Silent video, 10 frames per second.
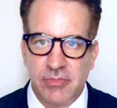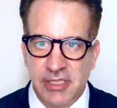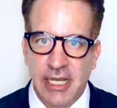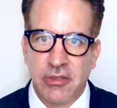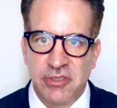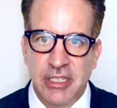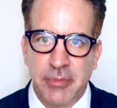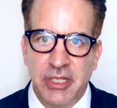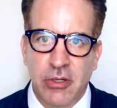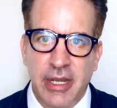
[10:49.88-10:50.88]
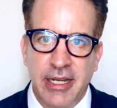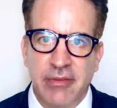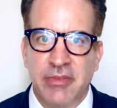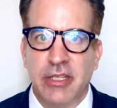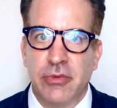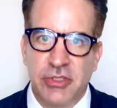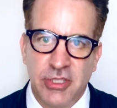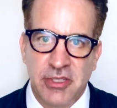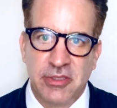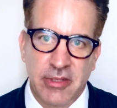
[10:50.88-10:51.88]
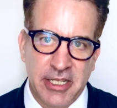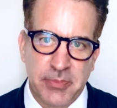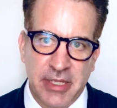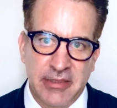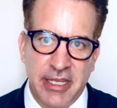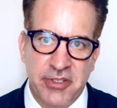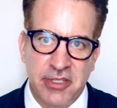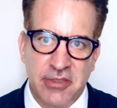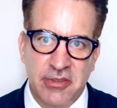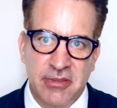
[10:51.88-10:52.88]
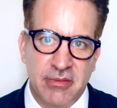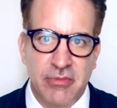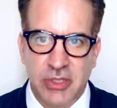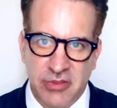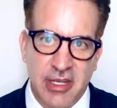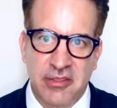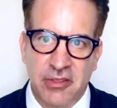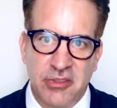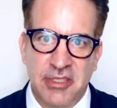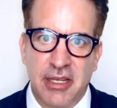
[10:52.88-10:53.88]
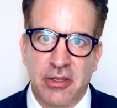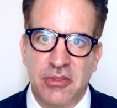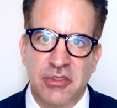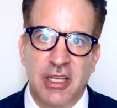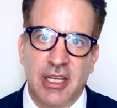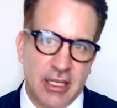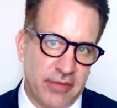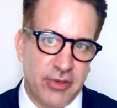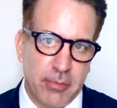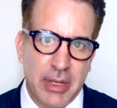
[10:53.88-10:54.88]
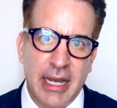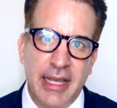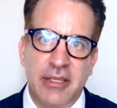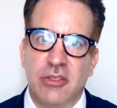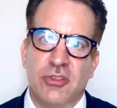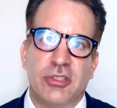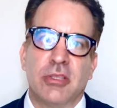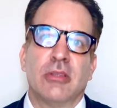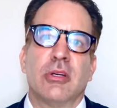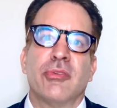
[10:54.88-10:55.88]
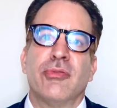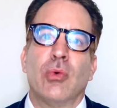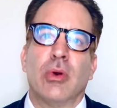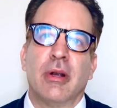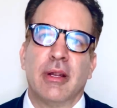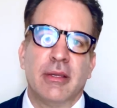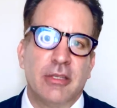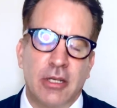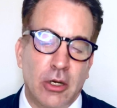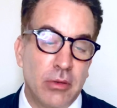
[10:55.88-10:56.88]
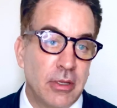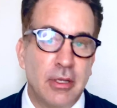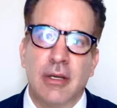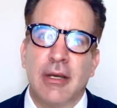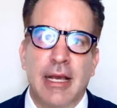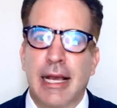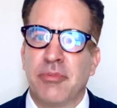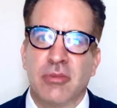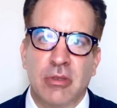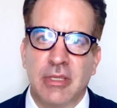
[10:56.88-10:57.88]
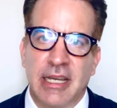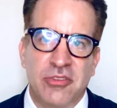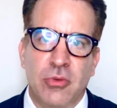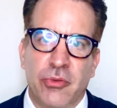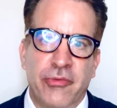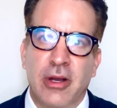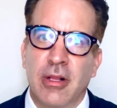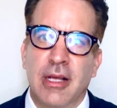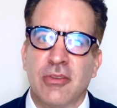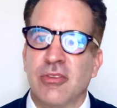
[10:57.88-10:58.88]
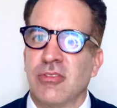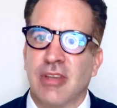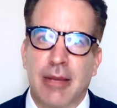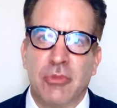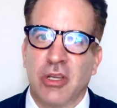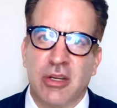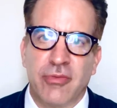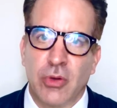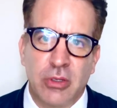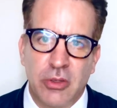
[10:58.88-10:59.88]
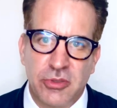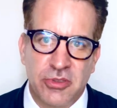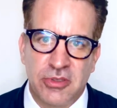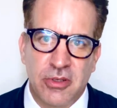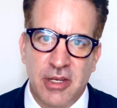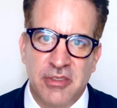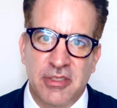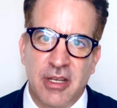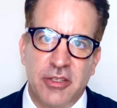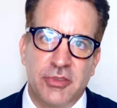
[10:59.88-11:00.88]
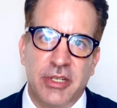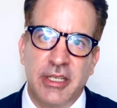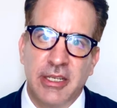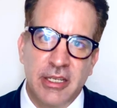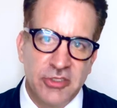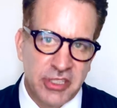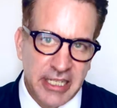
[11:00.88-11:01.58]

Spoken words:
sellers need to be creative, need to adjust their expectations. When you talk to your sellers, if you're buying, you should look for, you know, absolutely escrow fallouts. I'm looking at foreclosures across the country. So you